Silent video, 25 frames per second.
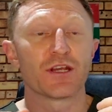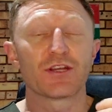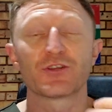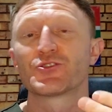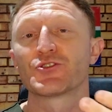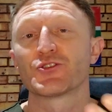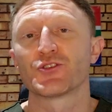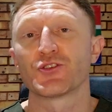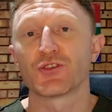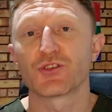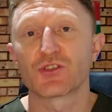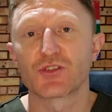
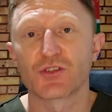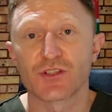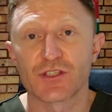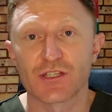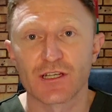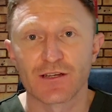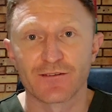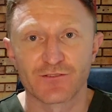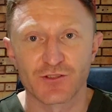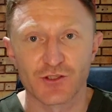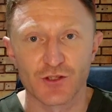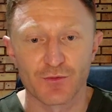introduce
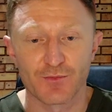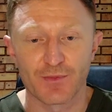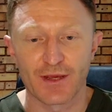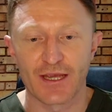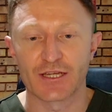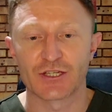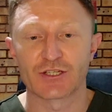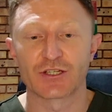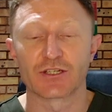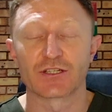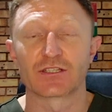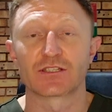yourself to your
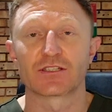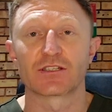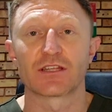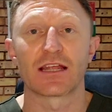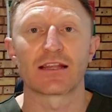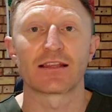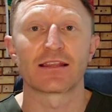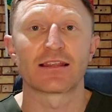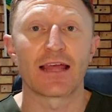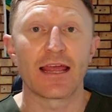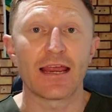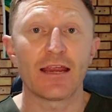patients,
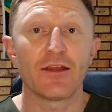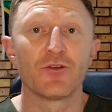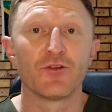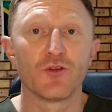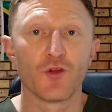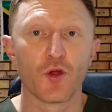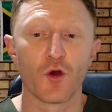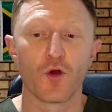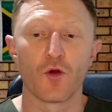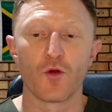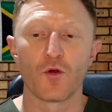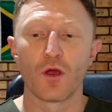that they
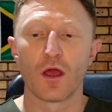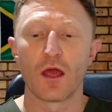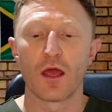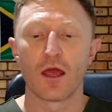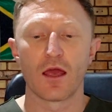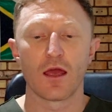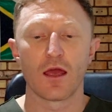know